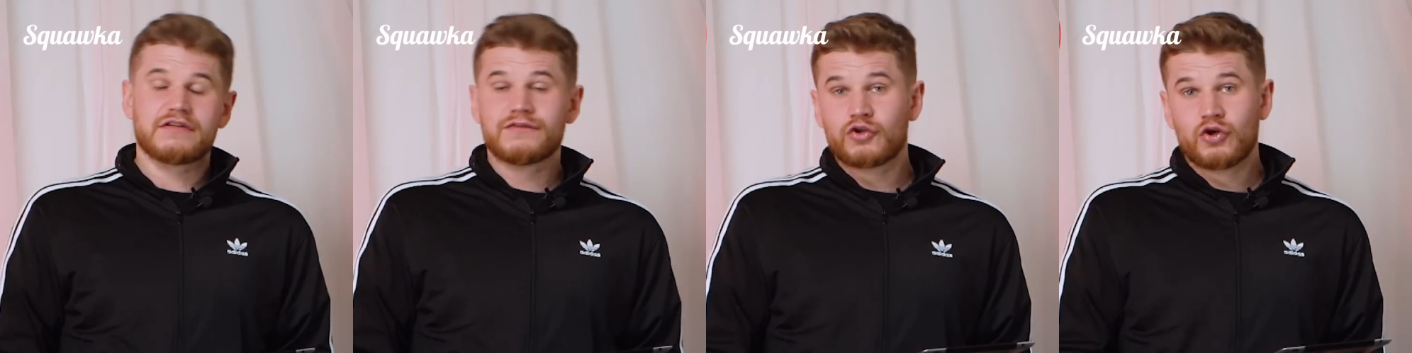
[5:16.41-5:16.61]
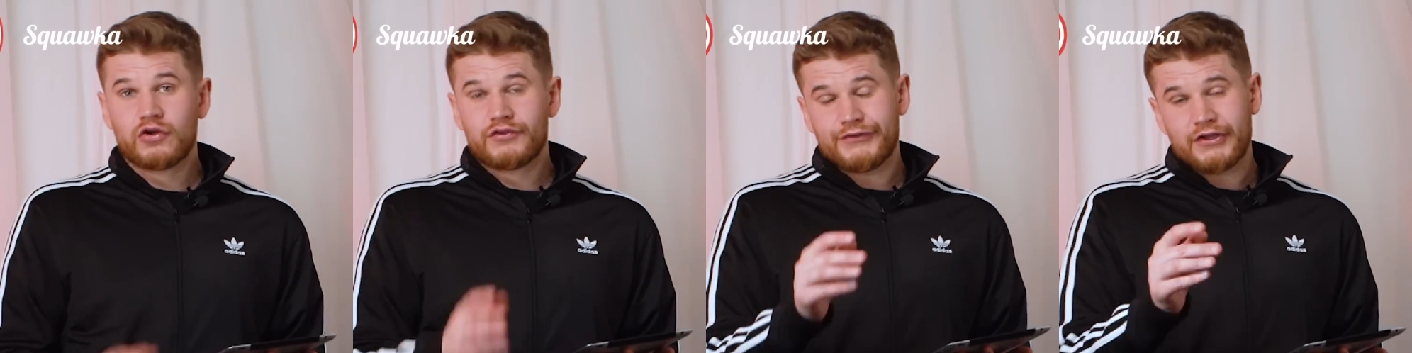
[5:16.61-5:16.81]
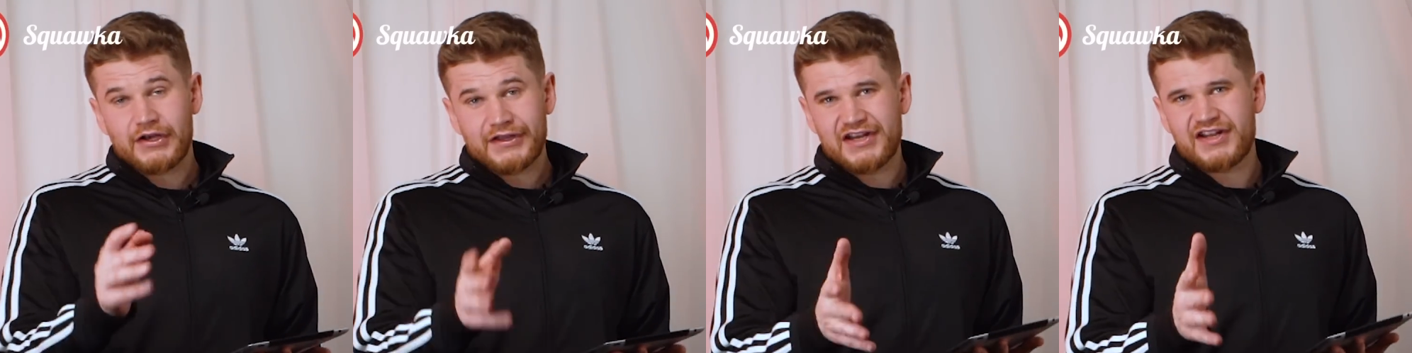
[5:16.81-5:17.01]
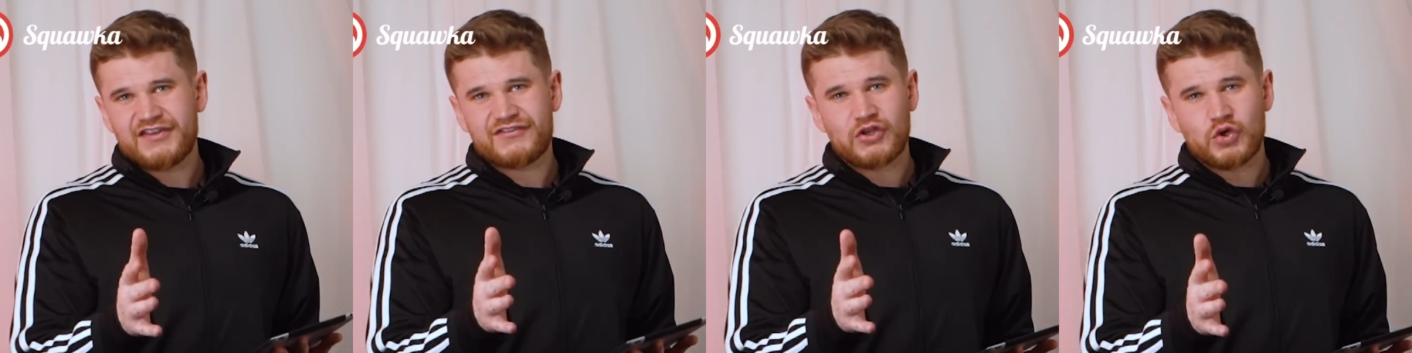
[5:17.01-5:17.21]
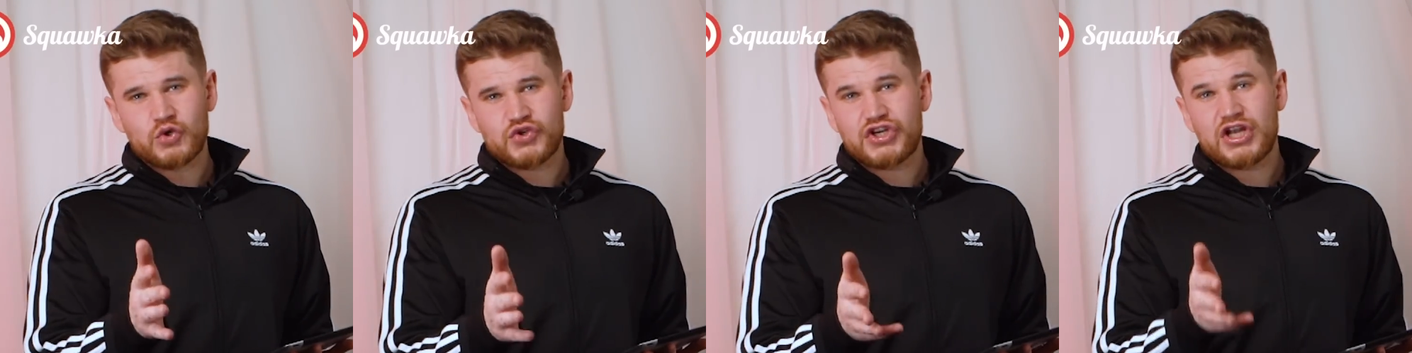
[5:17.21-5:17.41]
Of course, Ole Gunnar
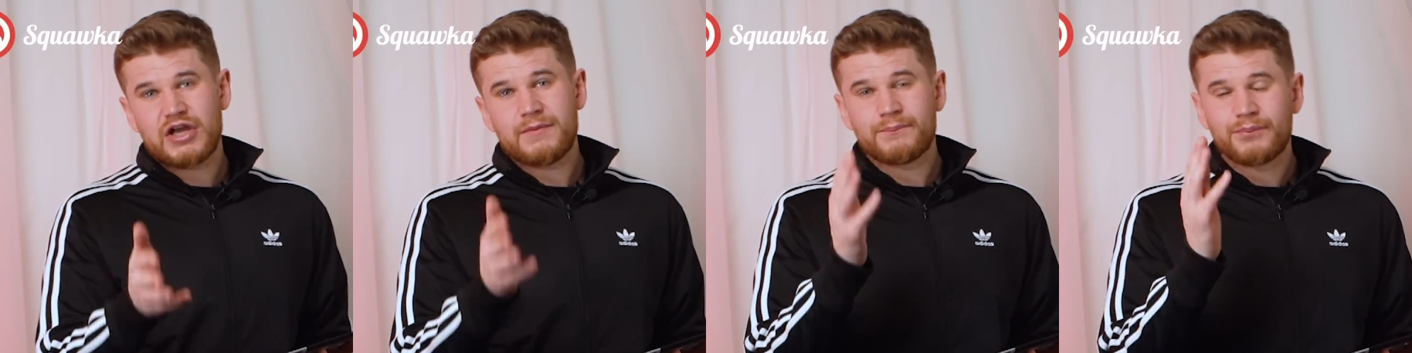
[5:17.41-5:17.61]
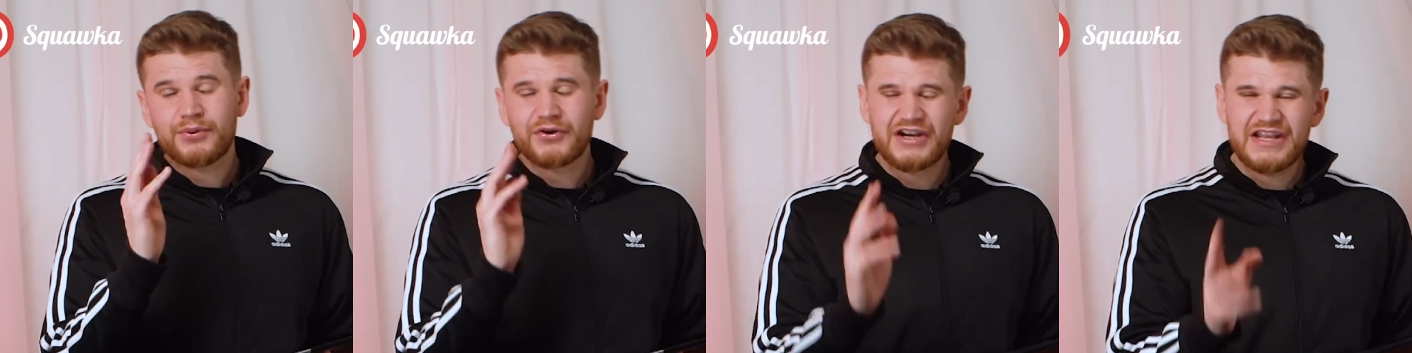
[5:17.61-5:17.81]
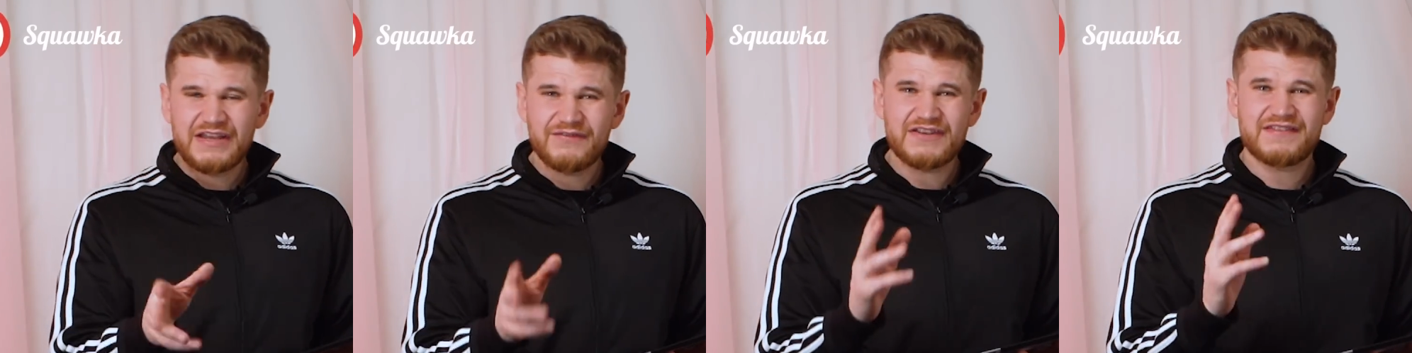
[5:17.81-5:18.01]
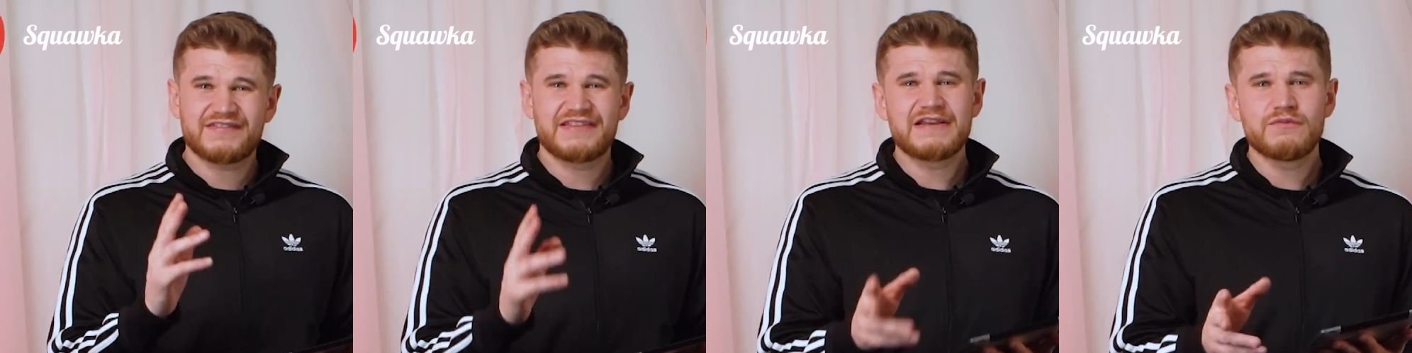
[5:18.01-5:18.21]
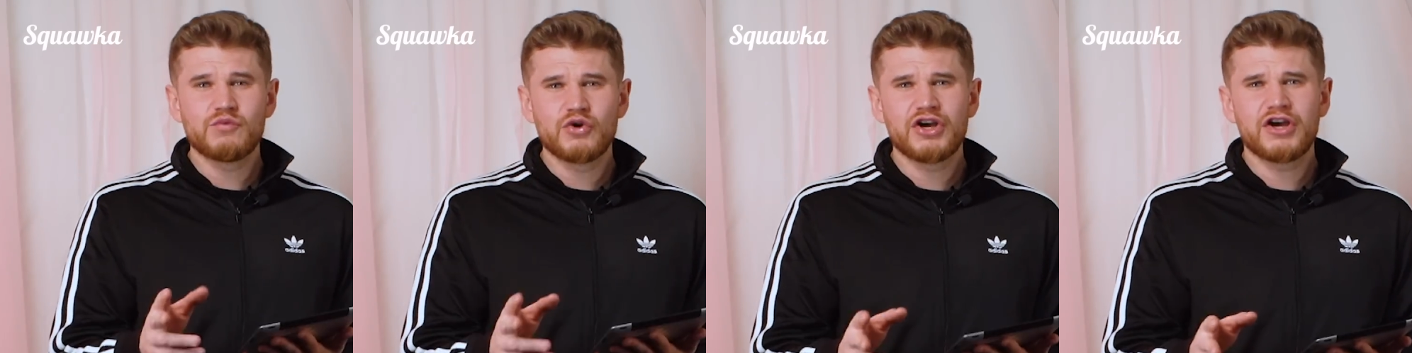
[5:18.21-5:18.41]
Solskjaer
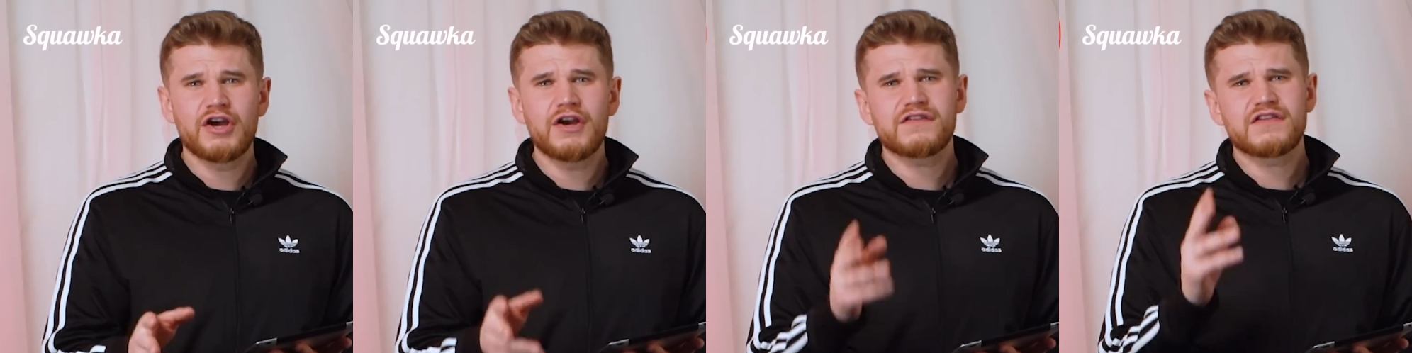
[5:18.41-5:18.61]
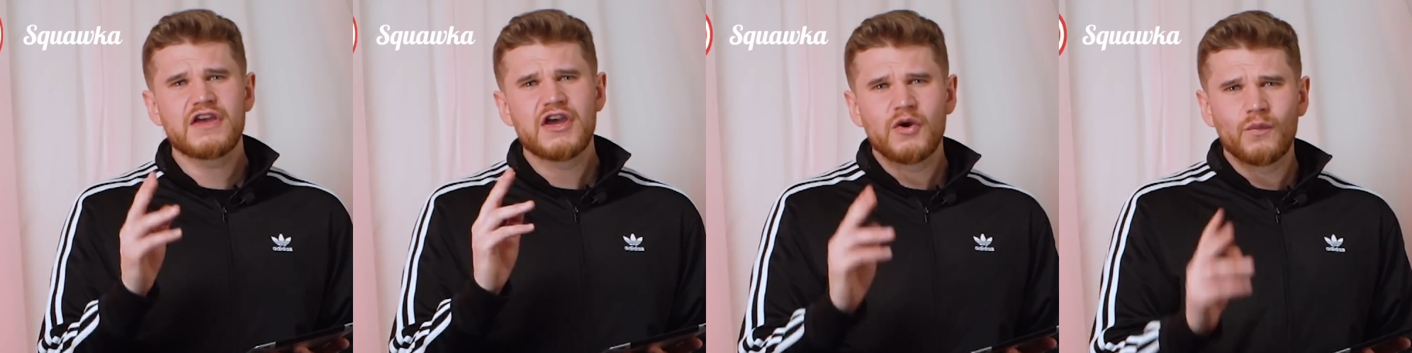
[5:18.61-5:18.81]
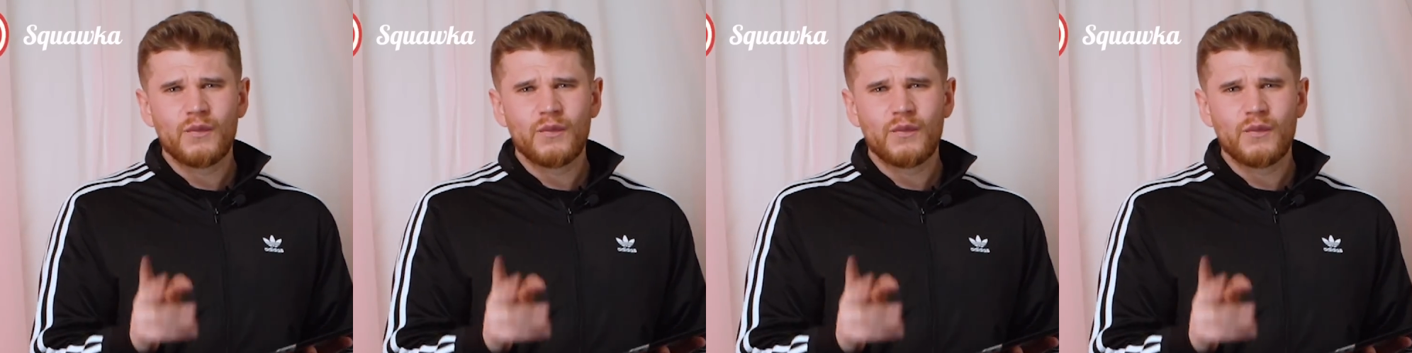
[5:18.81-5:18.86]
previously worked